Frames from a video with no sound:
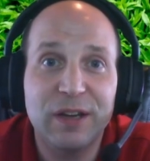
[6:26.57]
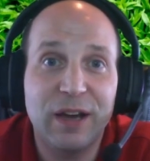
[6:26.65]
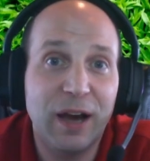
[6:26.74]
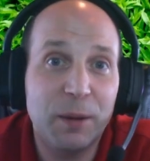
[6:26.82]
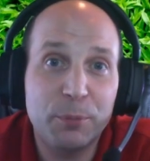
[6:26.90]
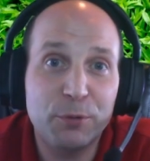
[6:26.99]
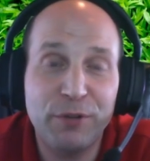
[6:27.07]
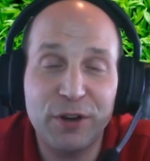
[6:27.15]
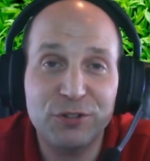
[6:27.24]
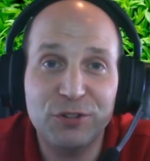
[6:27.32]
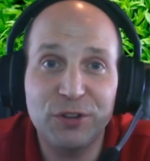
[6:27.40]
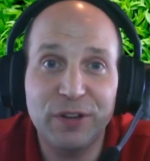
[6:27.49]
uh,
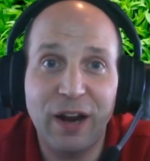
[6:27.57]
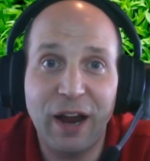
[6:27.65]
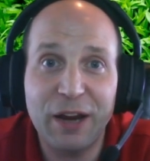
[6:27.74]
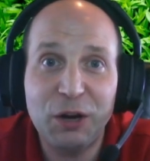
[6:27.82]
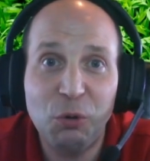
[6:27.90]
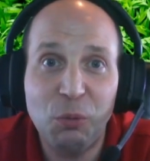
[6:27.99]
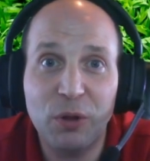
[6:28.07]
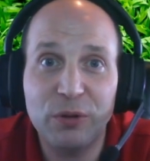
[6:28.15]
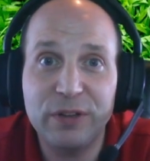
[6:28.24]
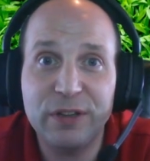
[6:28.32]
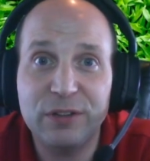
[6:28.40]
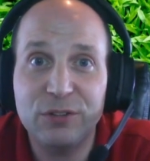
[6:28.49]
professional and high
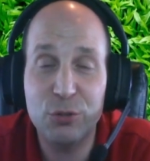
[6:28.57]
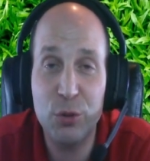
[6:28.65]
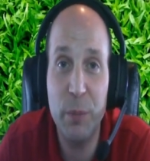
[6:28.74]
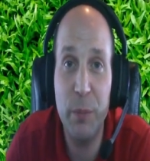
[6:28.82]
quality stream